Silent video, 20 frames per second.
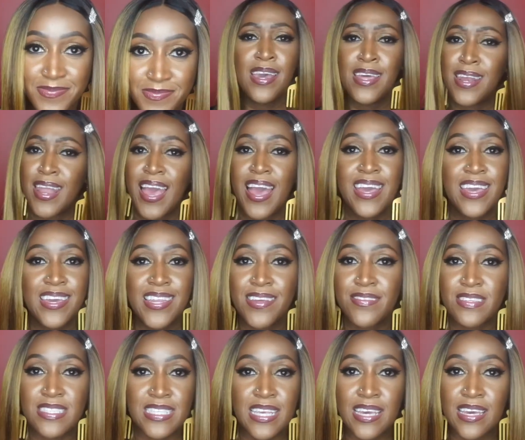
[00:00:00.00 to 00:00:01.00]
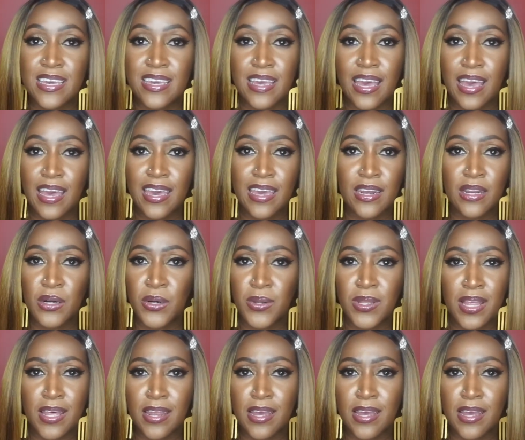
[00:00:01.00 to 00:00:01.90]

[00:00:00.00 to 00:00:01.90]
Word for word: Now, I can't even say I had a whole lot of